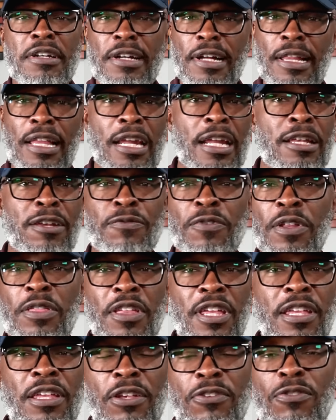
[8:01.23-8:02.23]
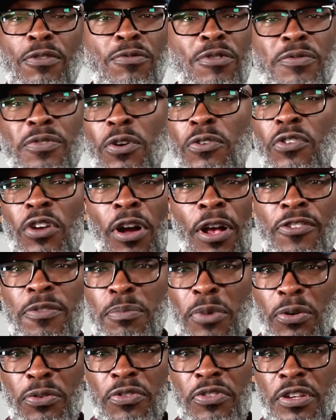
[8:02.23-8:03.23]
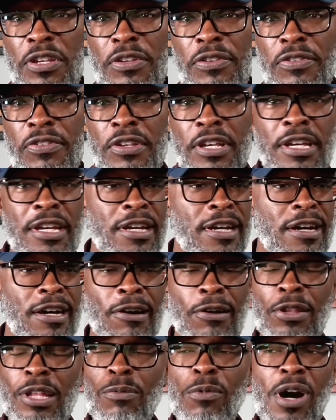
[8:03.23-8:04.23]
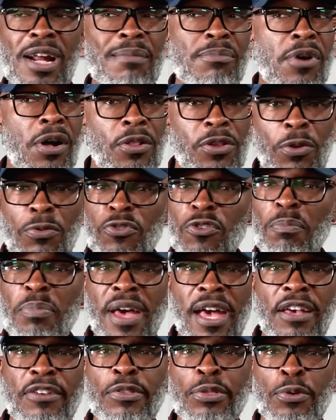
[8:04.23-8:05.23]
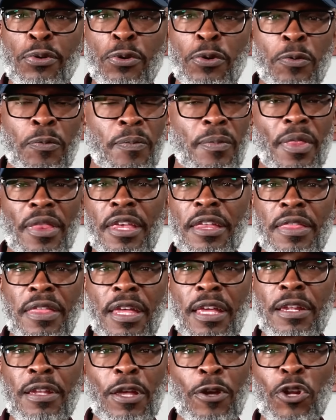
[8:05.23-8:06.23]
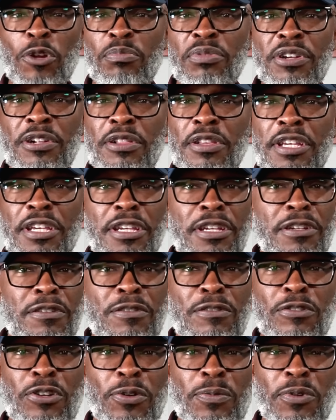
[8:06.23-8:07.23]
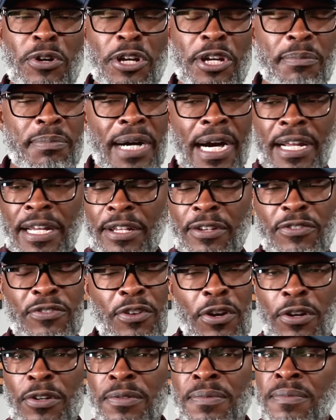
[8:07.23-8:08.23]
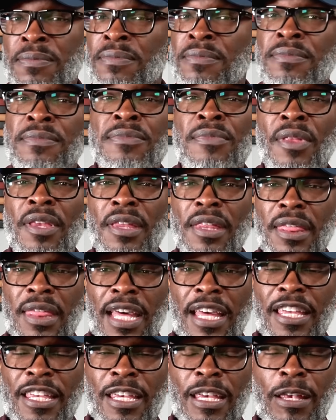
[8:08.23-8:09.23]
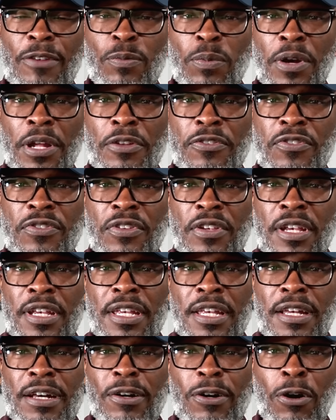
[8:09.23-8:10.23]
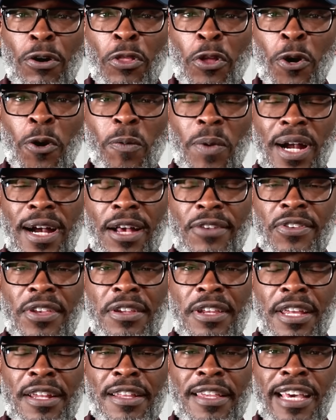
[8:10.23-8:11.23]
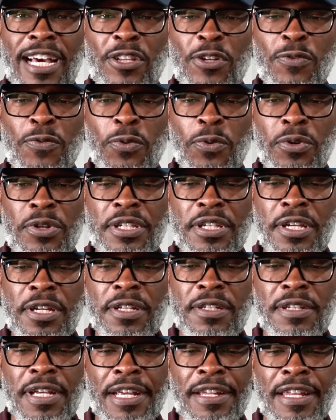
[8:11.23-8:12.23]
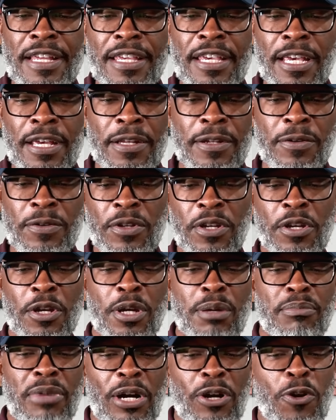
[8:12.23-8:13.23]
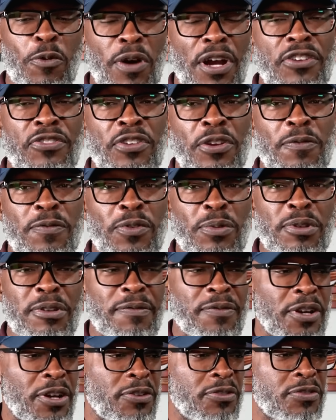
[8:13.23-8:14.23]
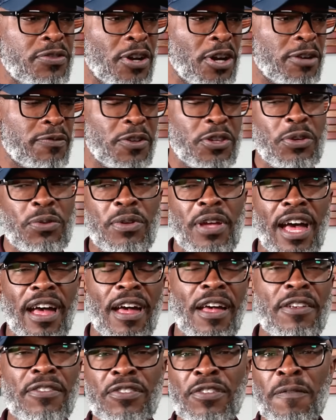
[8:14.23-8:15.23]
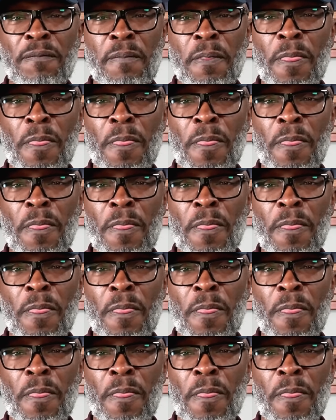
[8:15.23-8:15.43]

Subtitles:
a lot of different things. Reverse osmosis. Only water molecules can pass through. And then it'll be clean. Don't worry about it. So that is what's on the horizon in California. And again, my question from the very start for you guys,